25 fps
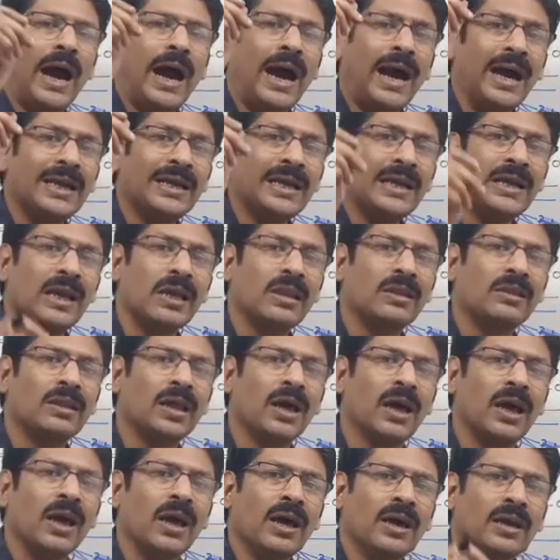and it is
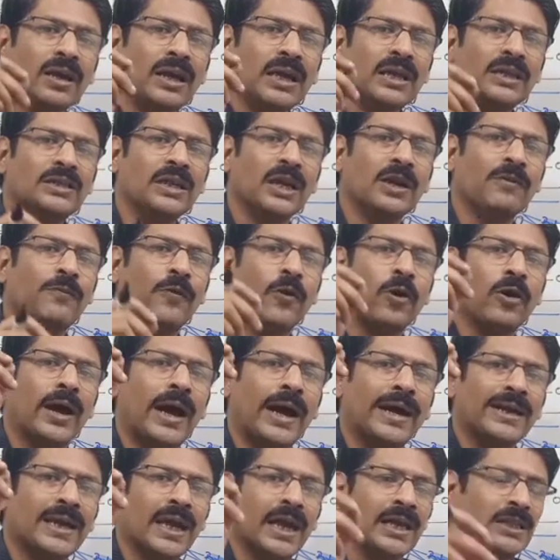a region
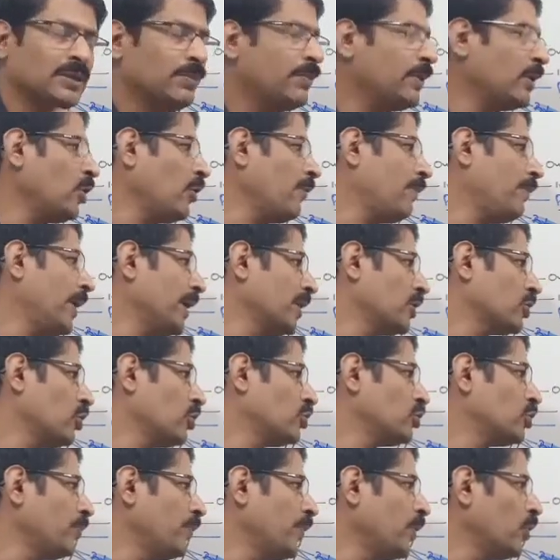for attachment of
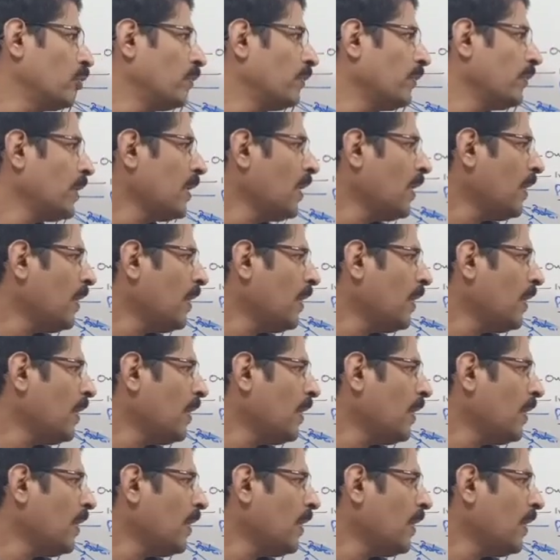microtubule.